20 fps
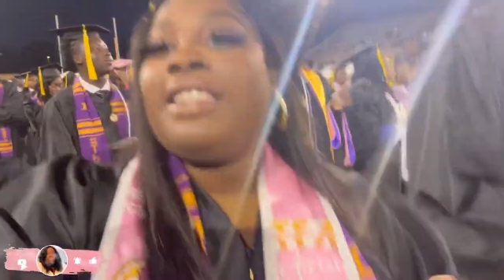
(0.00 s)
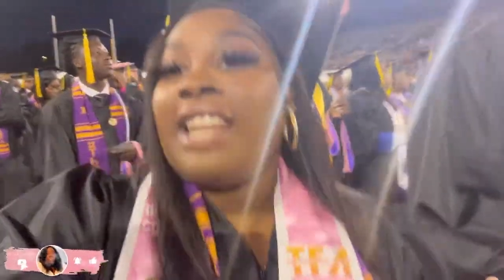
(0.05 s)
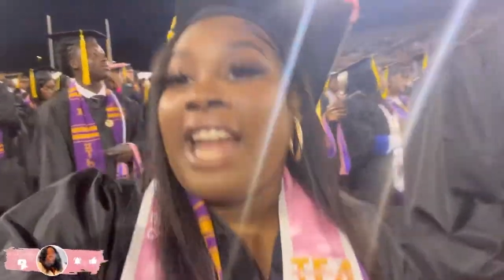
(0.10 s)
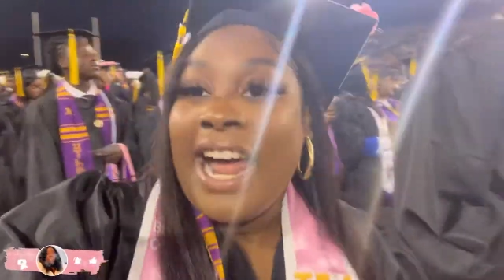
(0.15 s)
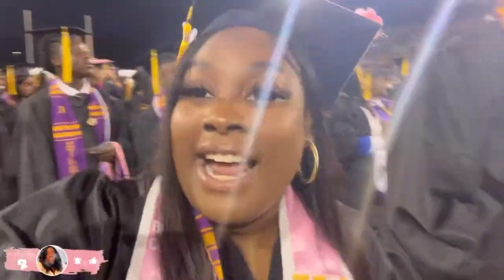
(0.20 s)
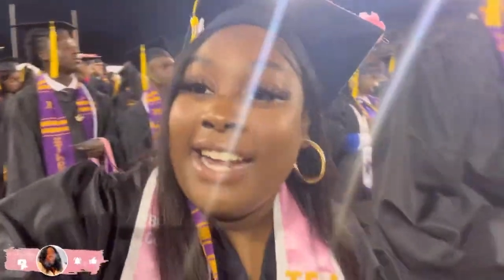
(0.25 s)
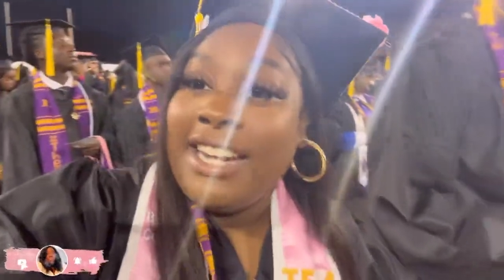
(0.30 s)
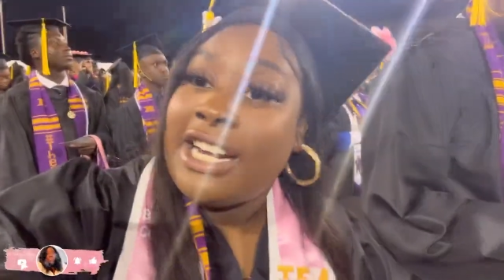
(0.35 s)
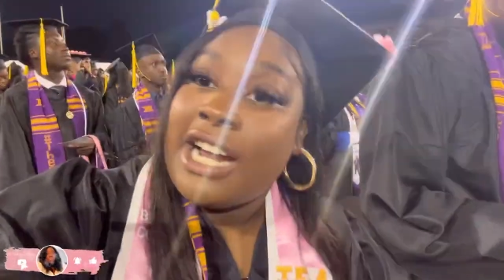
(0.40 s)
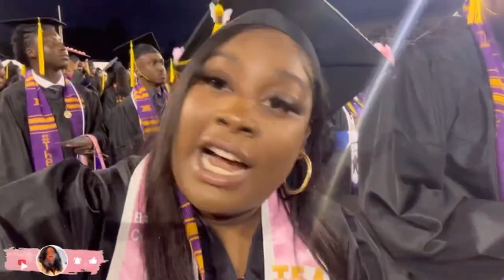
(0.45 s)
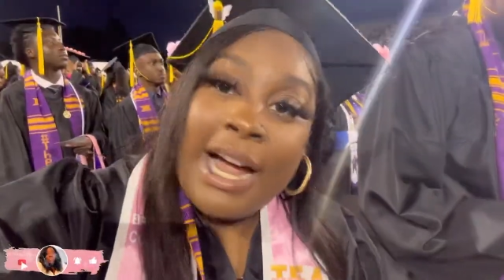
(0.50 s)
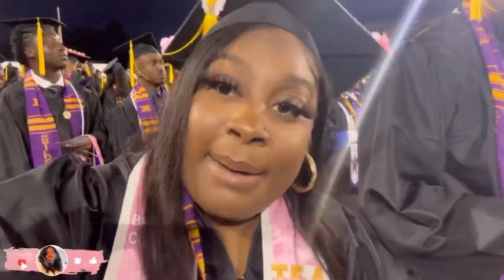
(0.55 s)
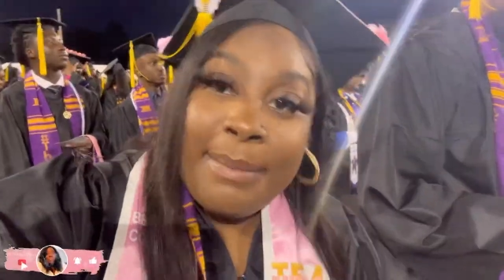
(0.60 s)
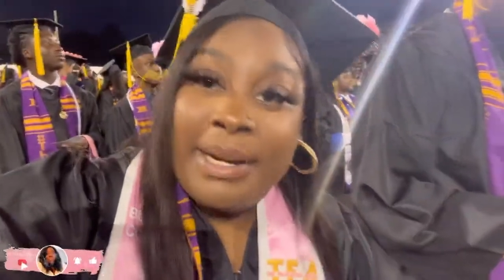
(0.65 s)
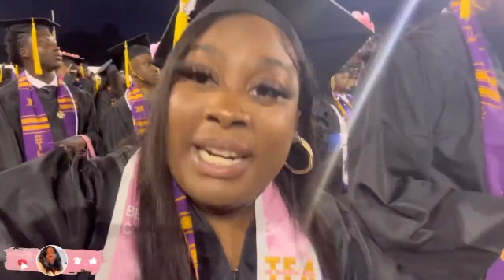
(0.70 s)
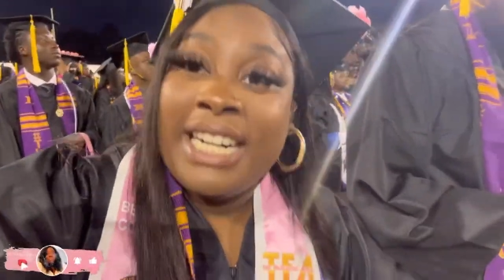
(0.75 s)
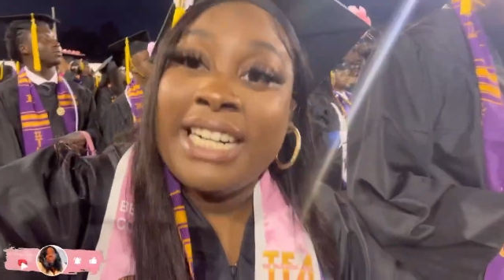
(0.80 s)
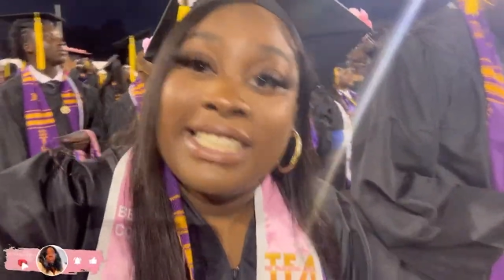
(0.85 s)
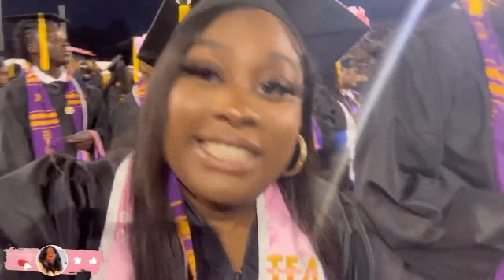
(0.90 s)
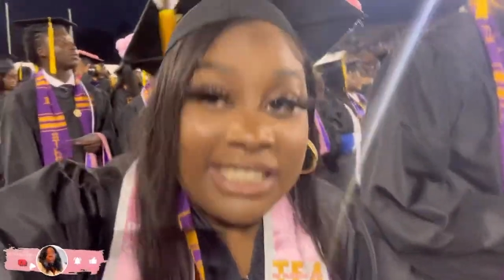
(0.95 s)
Like,
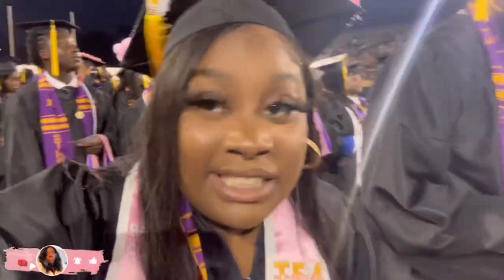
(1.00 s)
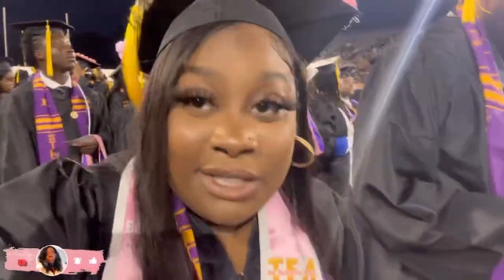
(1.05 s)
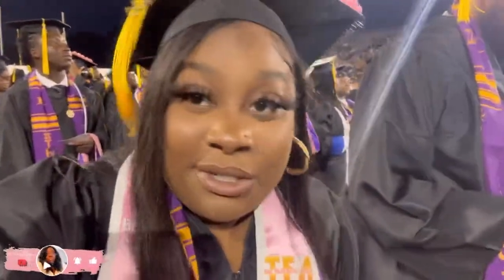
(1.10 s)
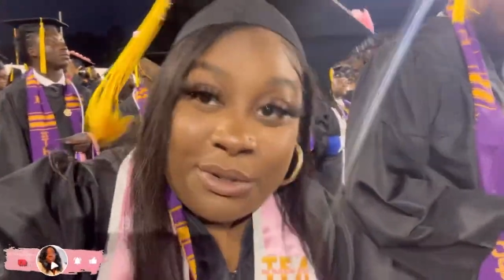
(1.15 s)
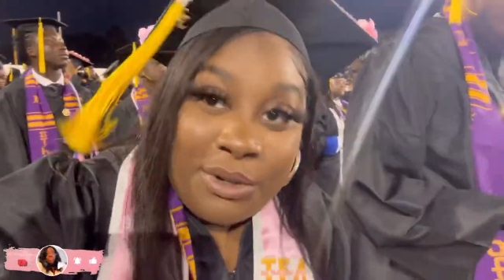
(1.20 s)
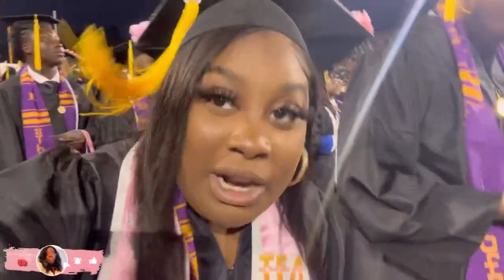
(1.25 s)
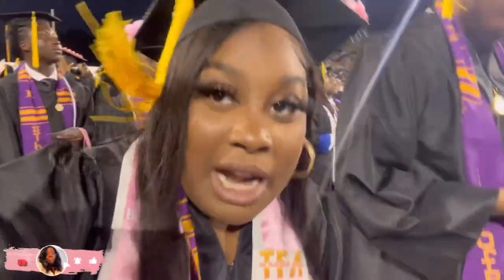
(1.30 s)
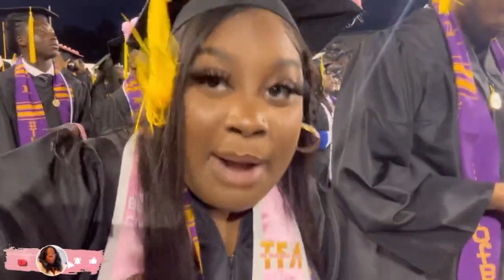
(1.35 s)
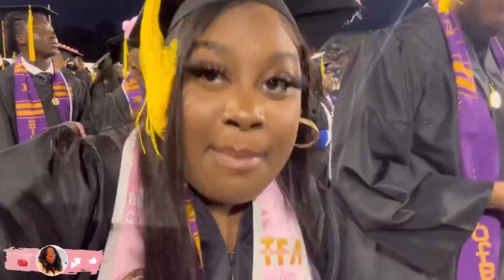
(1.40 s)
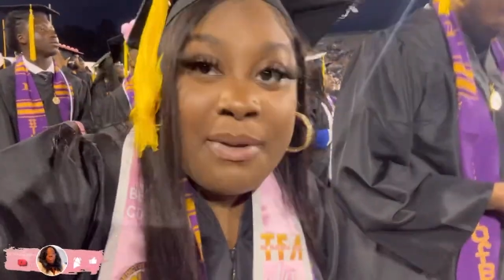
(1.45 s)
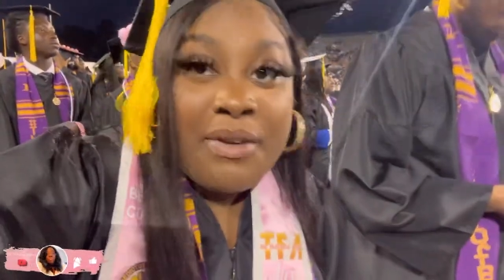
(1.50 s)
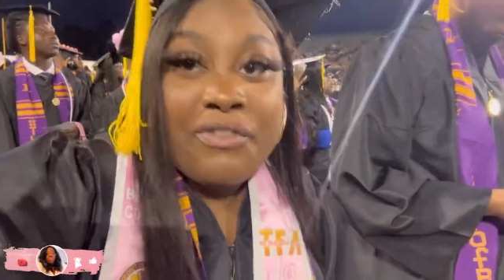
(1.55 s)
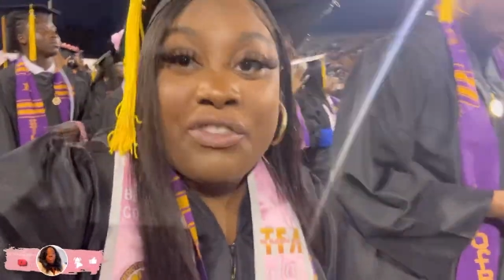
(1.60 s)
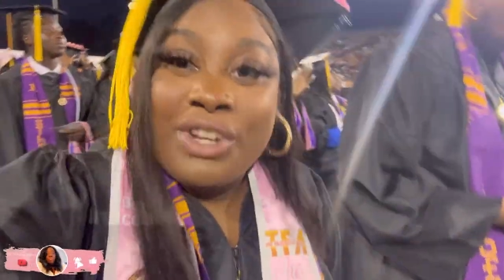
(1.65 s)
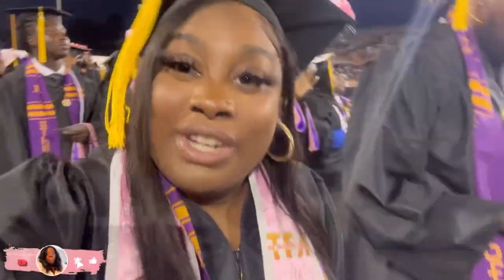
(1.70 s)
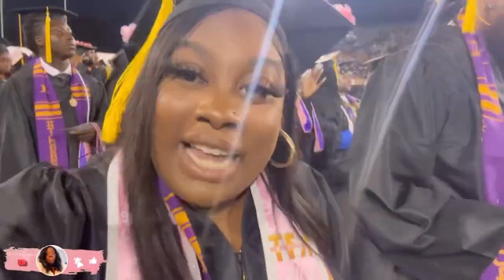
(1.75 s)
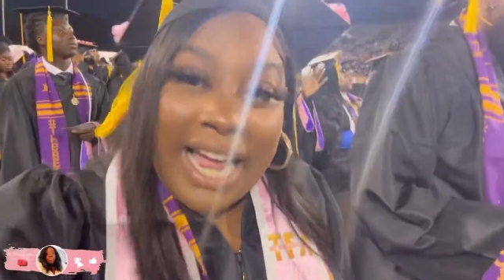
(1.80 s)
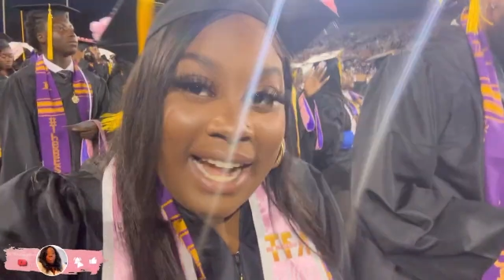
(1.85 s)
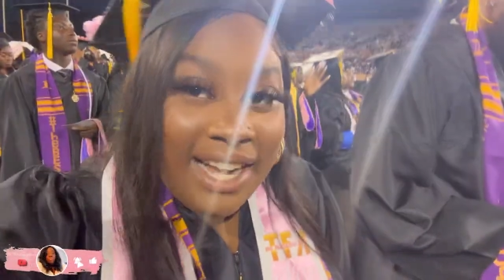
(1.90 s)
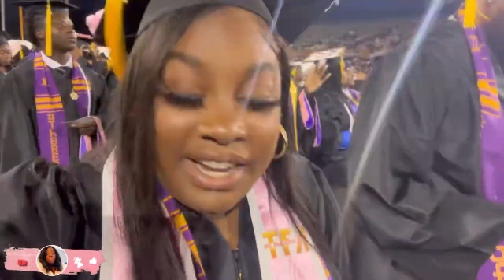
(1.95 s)
comment, and subscribe if you
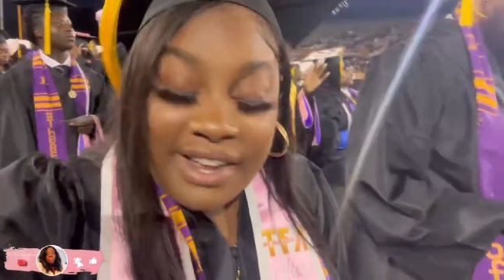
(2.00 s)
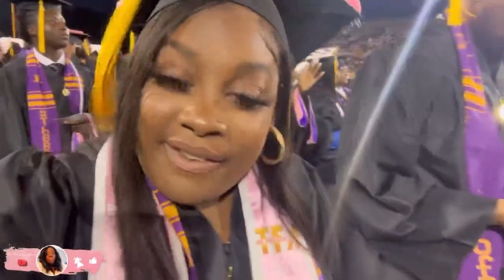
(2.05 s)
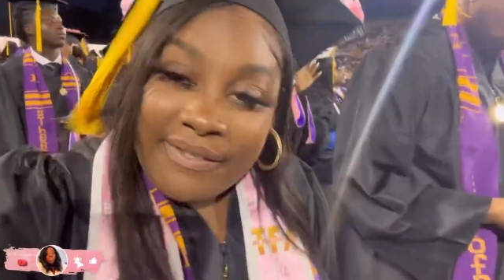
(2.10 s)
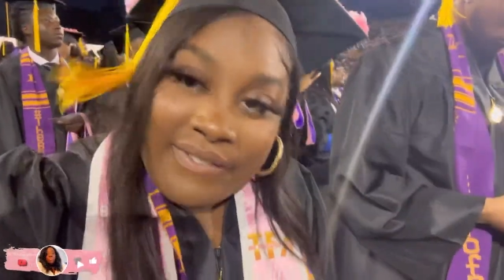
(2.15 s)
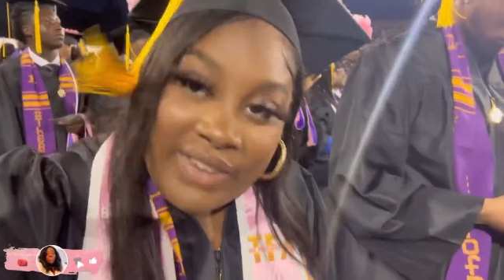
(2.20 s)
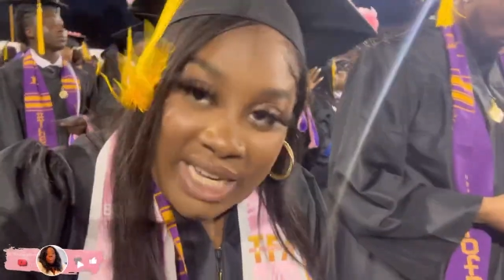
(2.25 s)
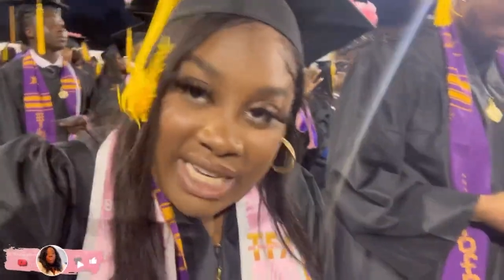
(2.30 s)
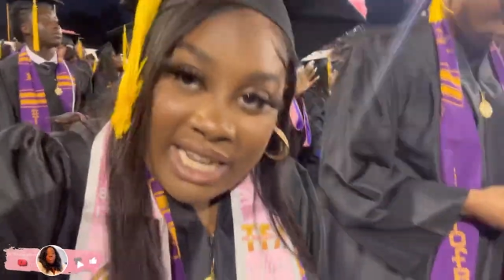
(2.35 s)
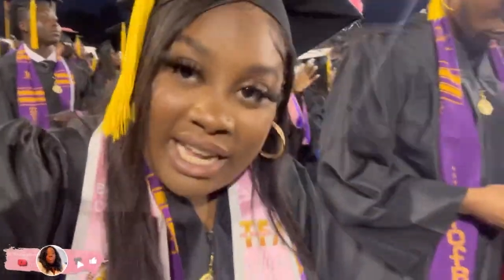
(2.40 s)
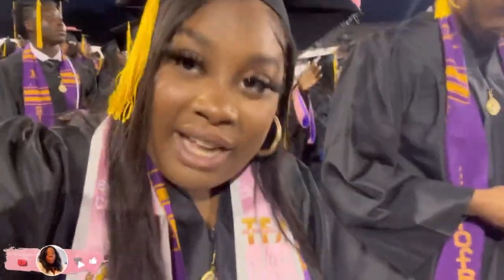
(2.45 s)
like this video.